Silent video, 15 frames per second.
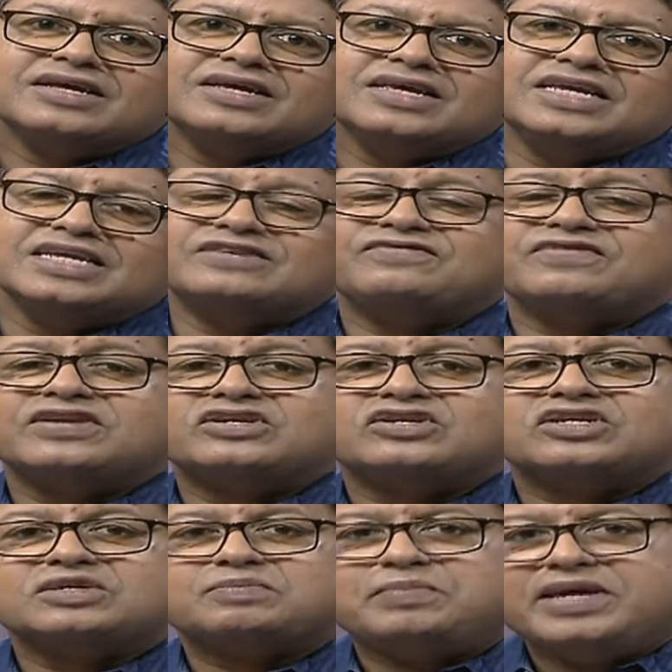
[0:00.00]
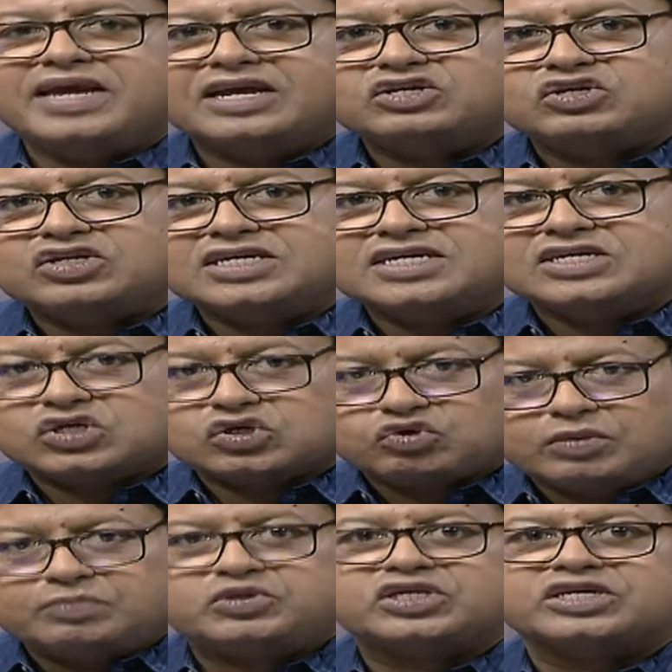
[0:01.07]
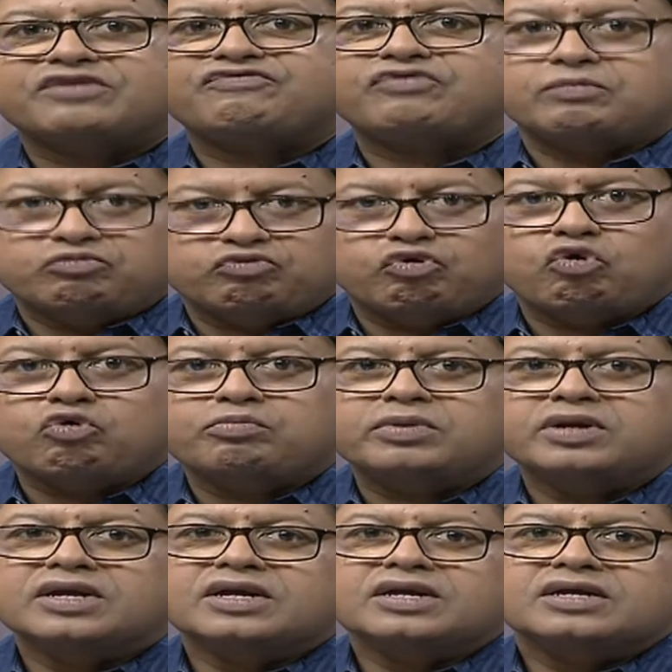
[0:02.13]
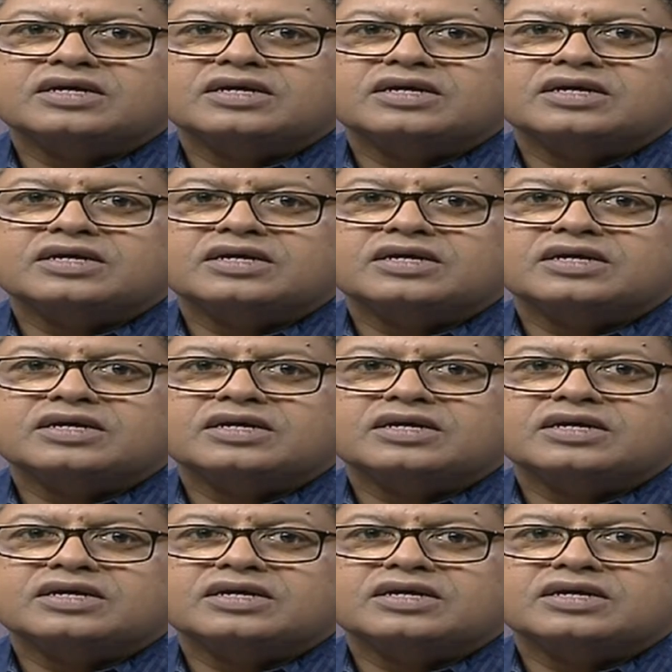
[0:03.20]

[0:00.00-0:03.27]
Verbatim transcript: He has finished his PhD in Scripture from Rome.